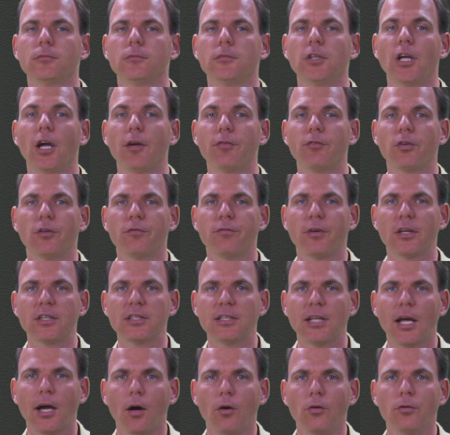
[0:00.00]
You have to invest
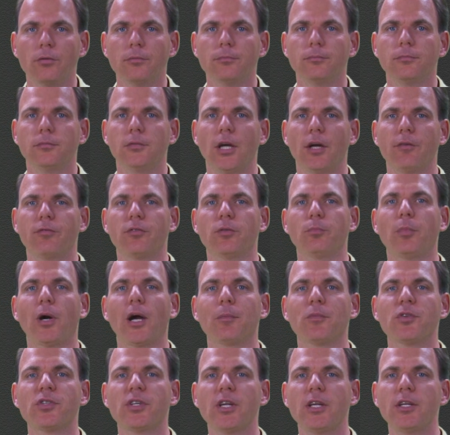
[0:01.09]
now, you have to buy
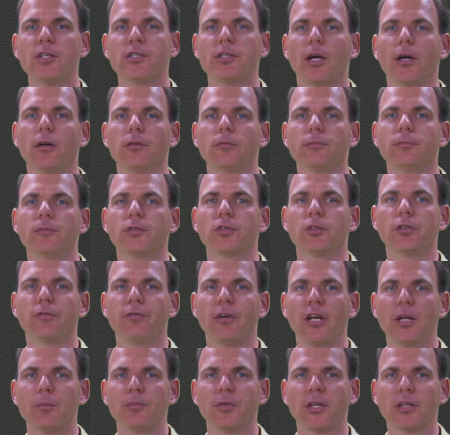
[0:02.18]
machines now, to
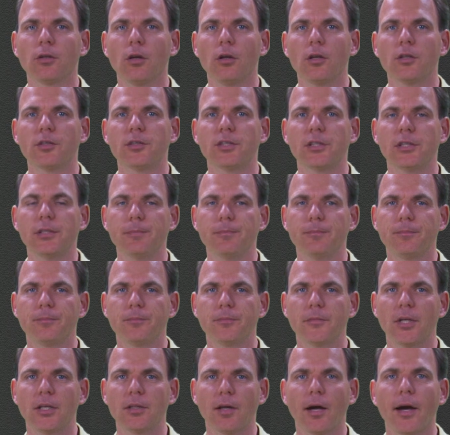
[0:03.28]
develop technology
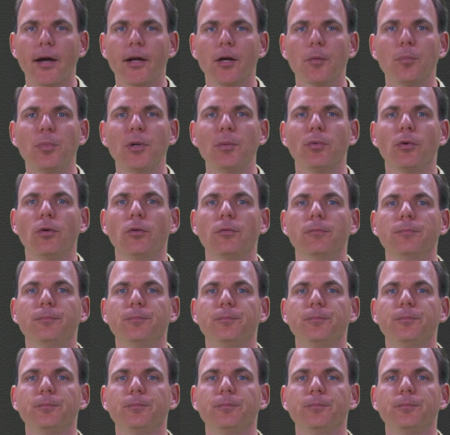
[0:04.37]
and hire people.